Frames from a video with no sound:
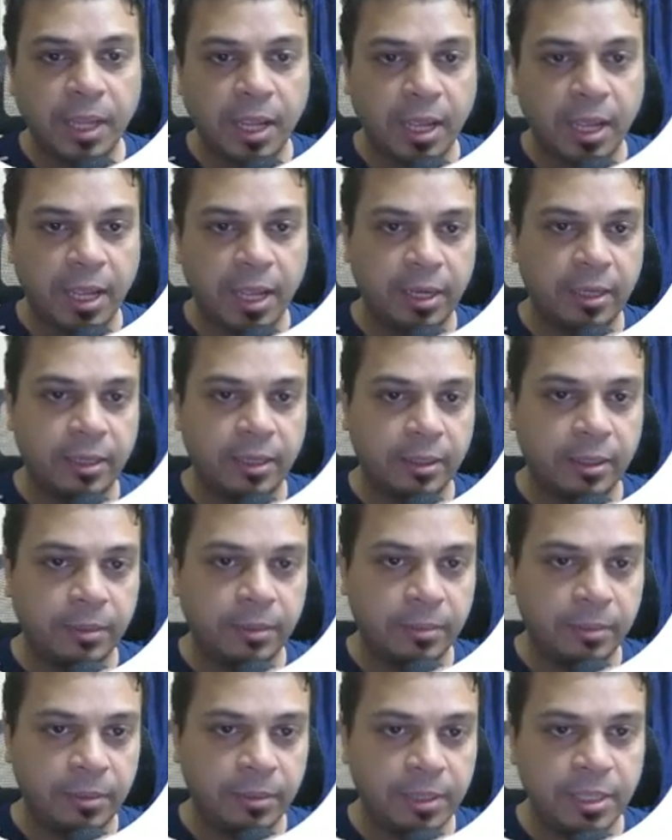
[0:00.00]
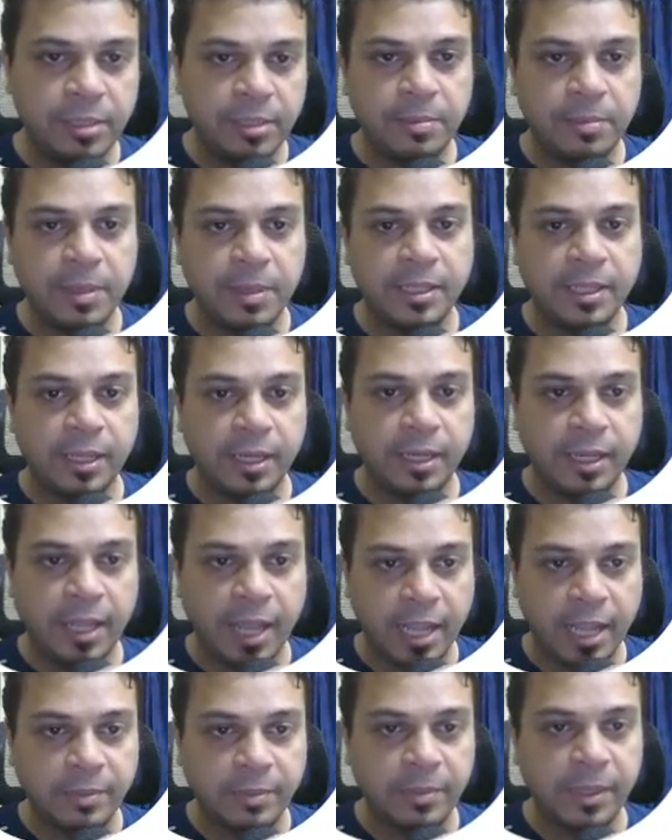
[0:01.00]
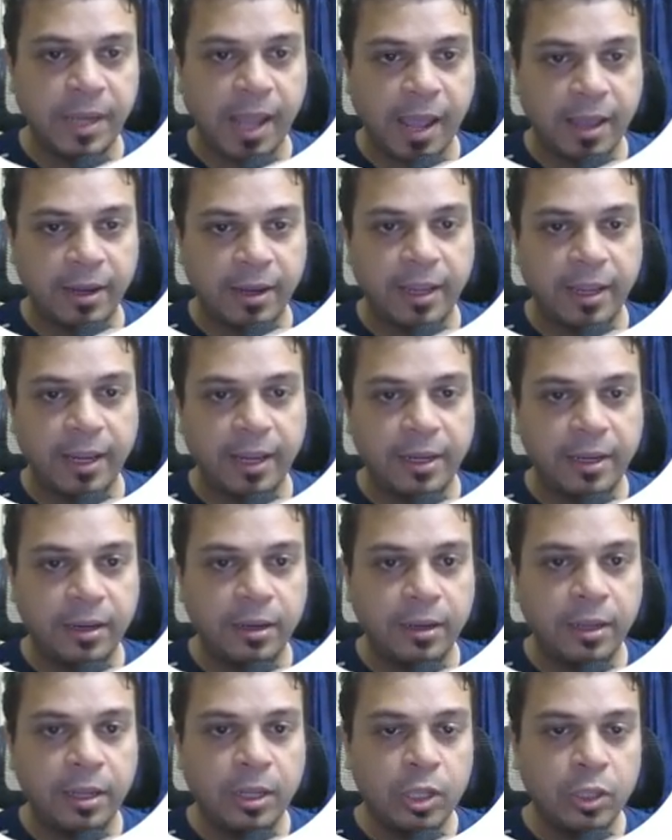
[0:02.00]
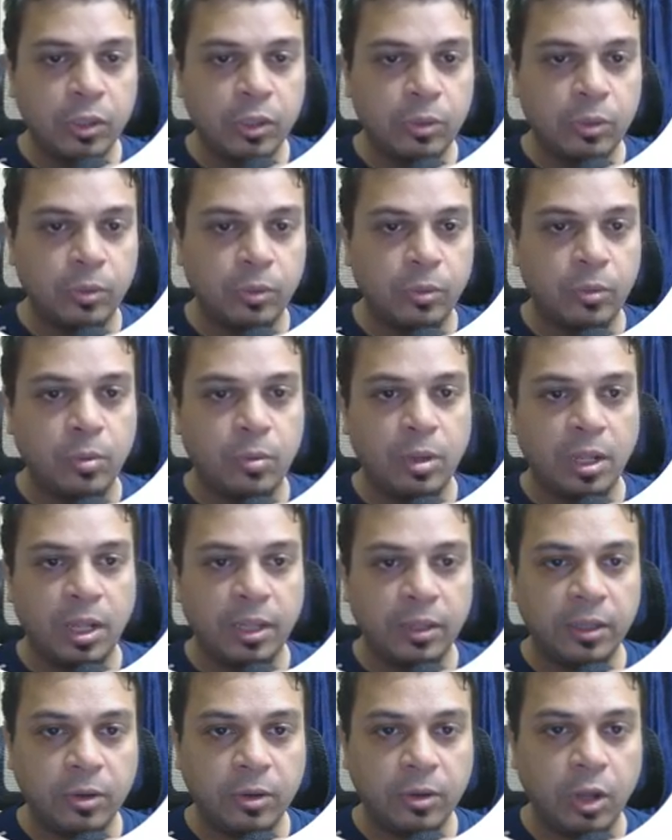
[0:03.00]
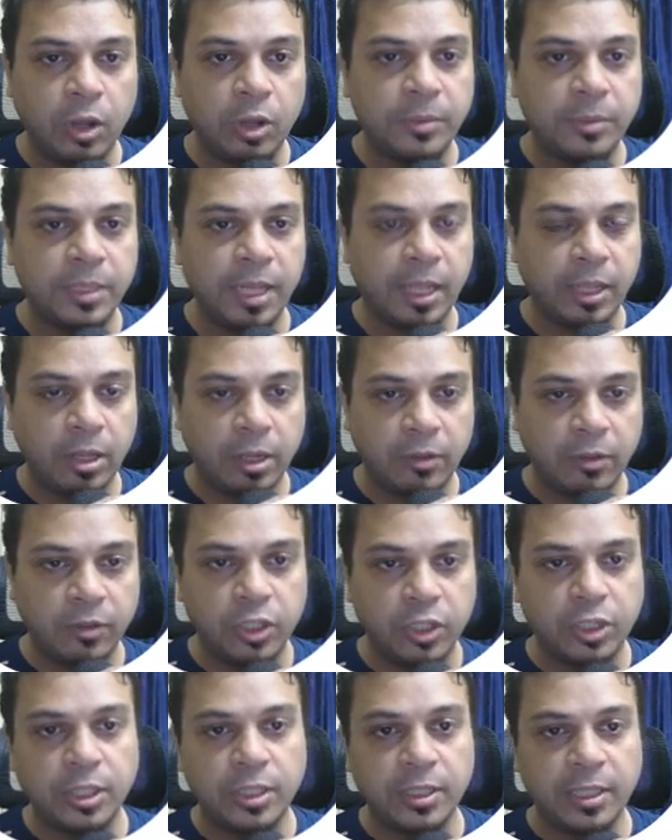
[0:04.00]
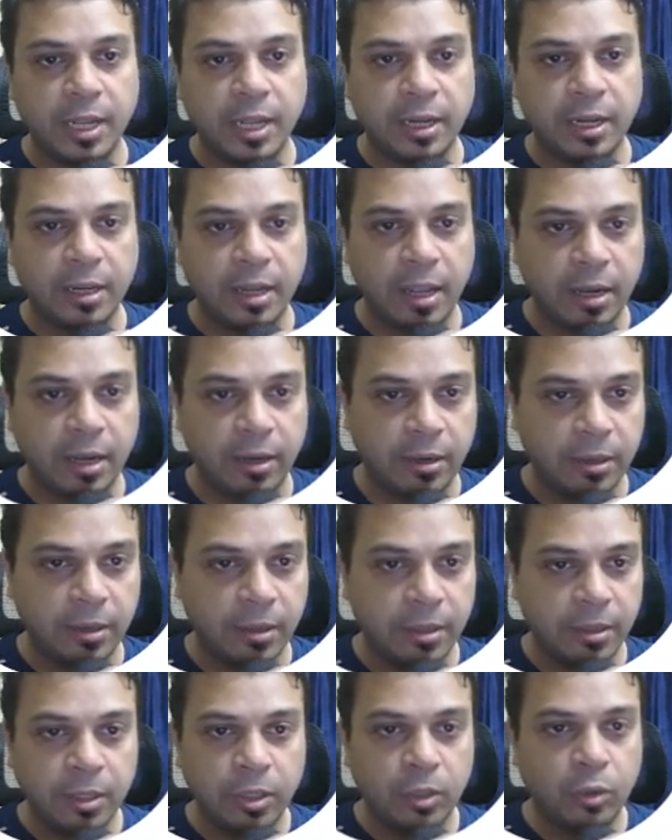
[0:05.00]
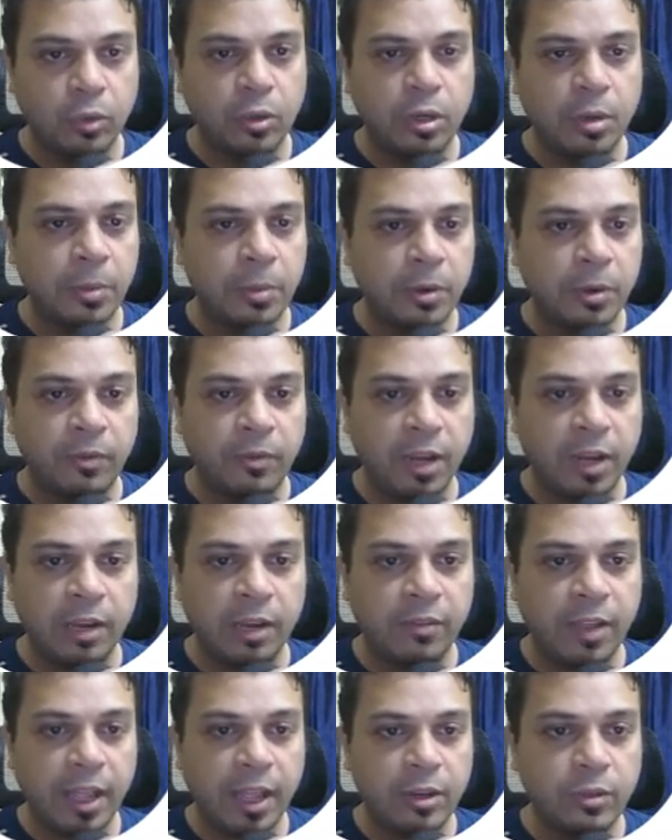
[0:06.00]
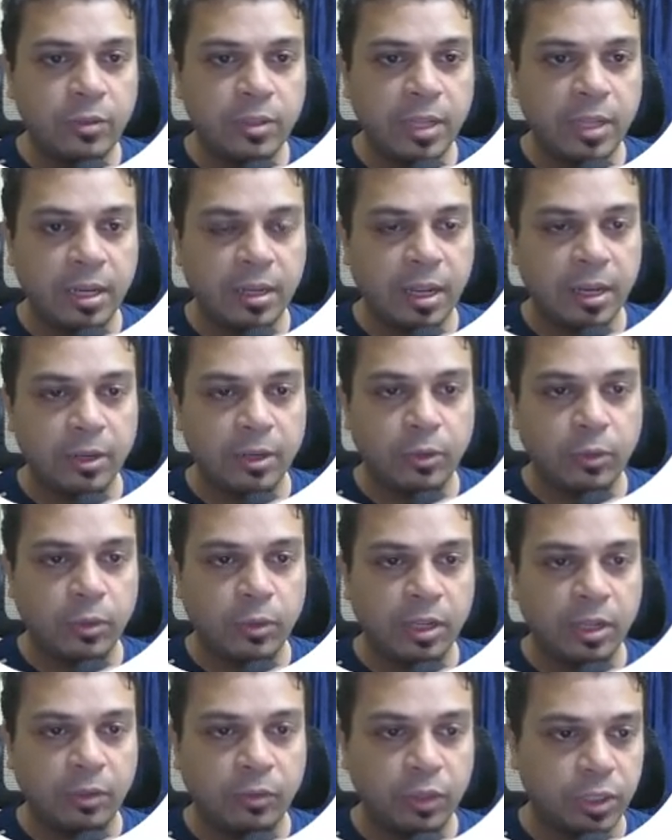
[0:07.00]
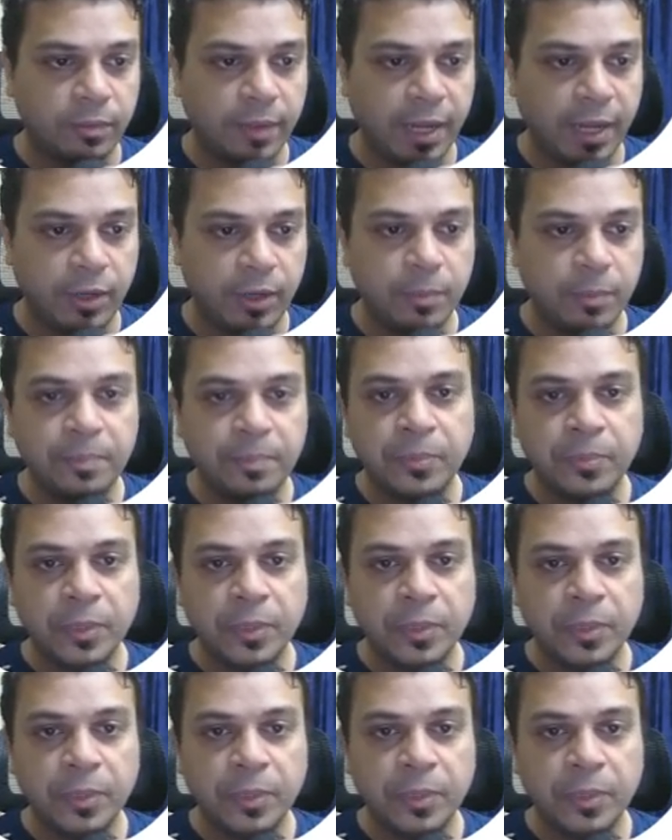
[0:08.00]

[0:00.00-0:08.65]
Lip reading: and this basically has been aggregated through other columns like conversions, and total number of null values, and total conversion value.